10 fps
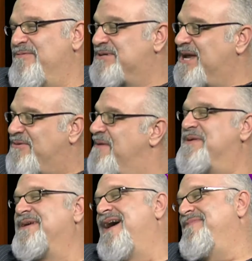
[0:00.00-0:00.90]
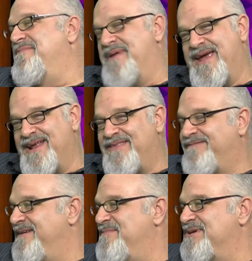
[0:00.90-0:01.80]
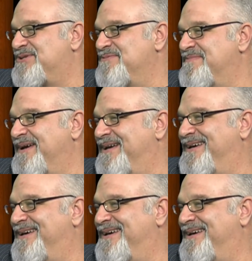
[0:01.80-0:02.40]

was that around the time that Maine had the famous Zumba?